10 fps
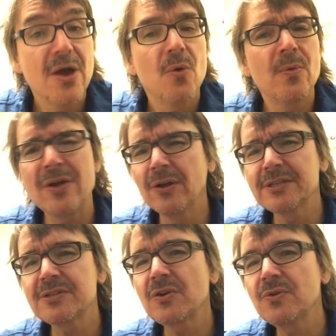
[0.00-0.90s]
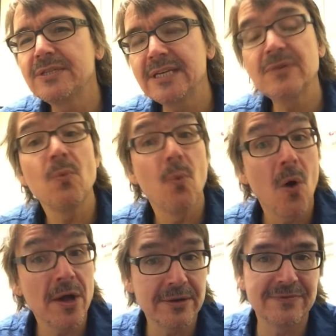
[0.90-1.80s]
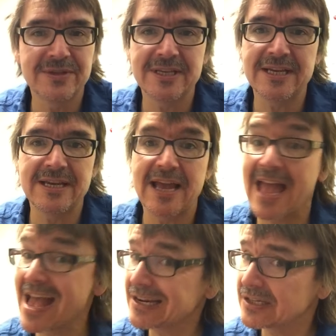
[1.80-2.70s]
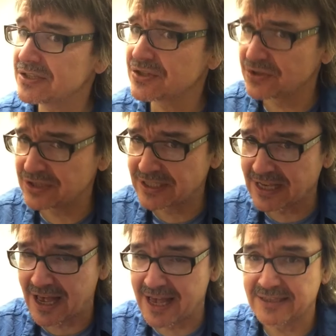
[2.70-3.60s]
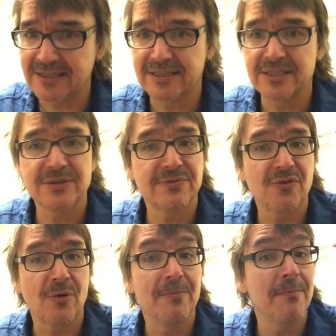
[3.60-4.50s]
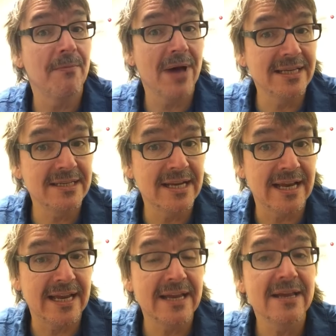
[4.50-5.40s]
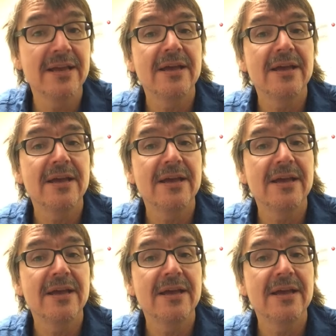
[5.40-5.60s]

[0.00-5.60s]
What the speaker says: We also did one of the exercises from Monday,